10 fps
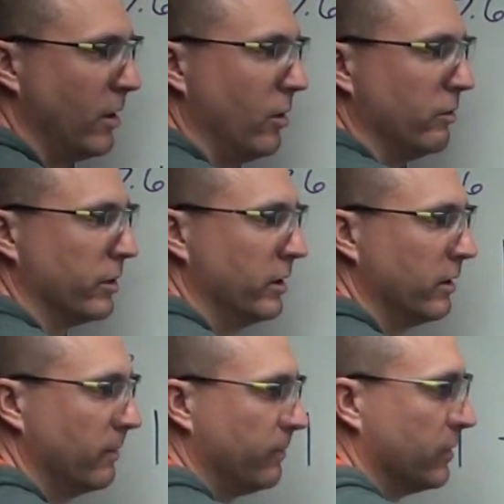Over
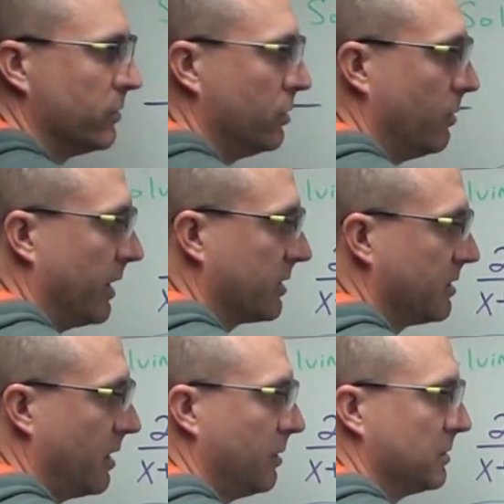here, 2x
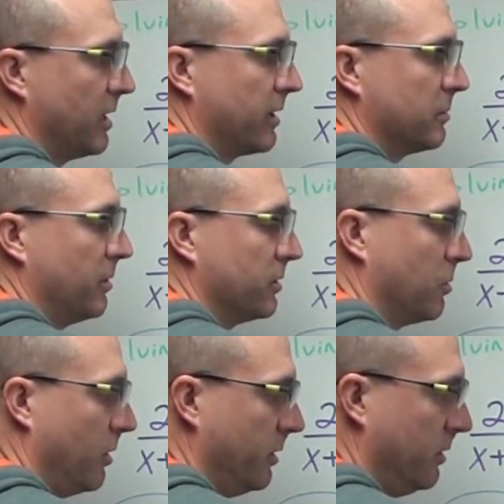times x plus
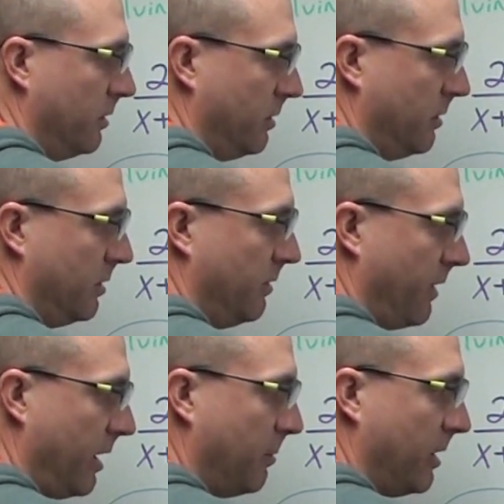1
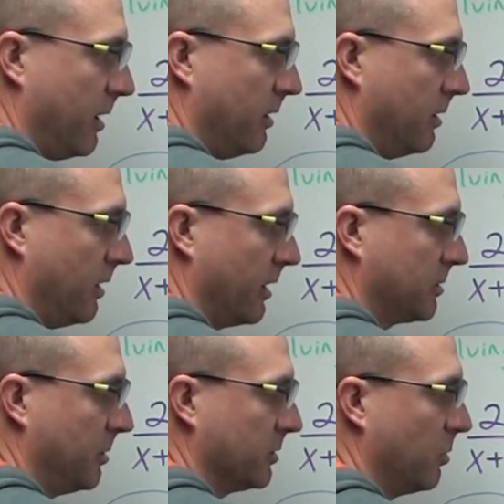divided by x
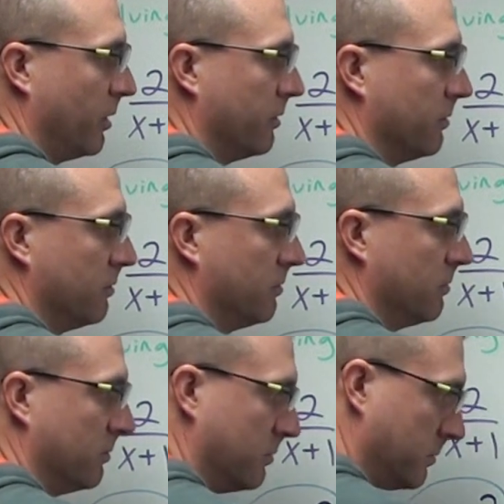plus 1.
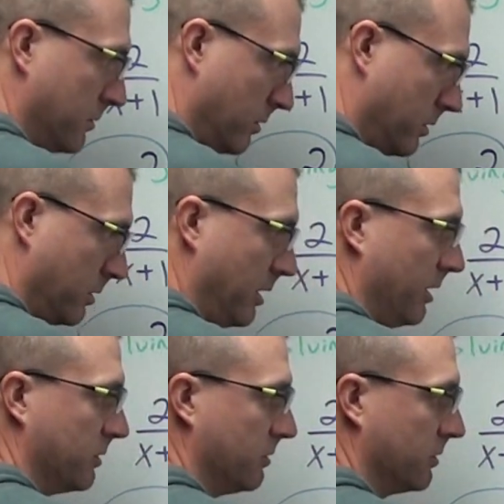
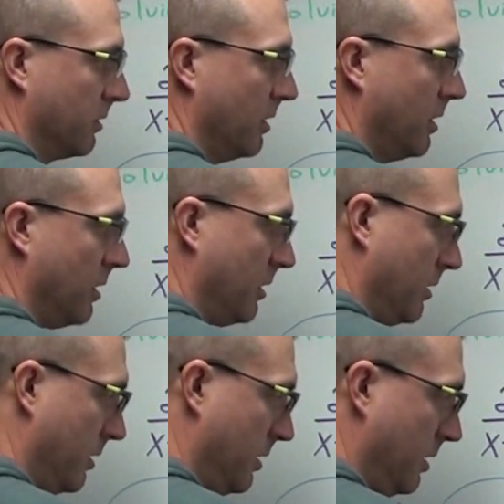Cancels.
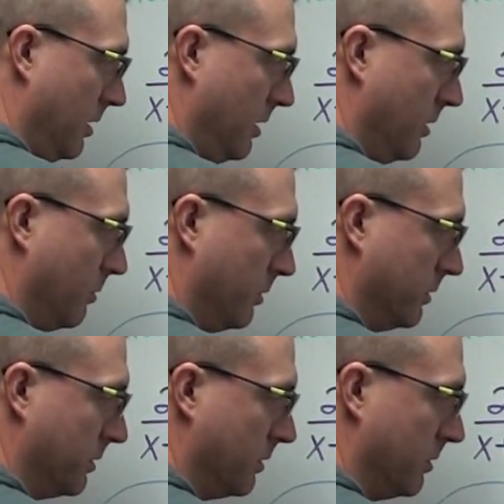
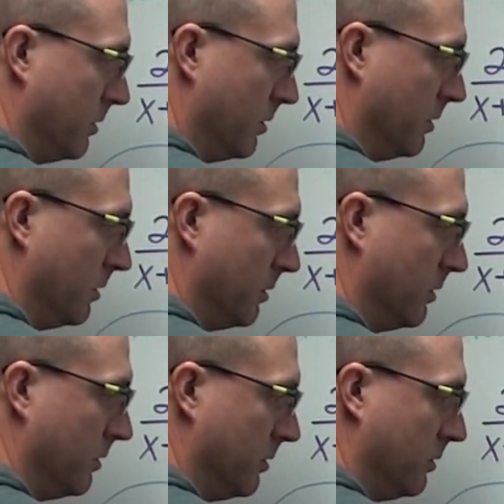Equals
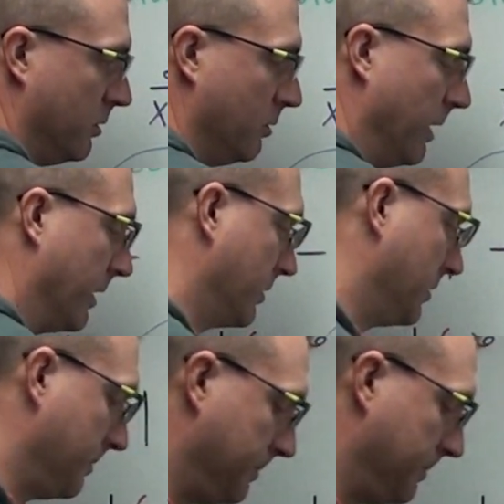2x.